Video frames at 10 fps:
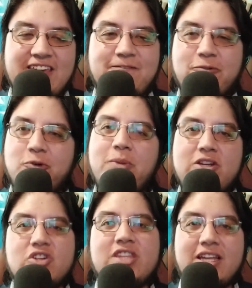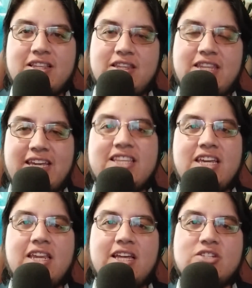the information that
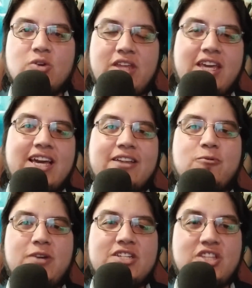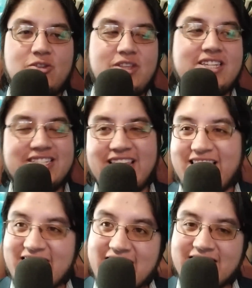they needed so they can reach to
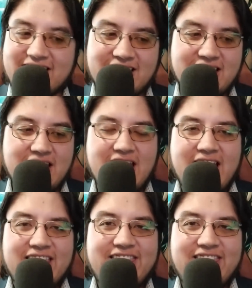this lake.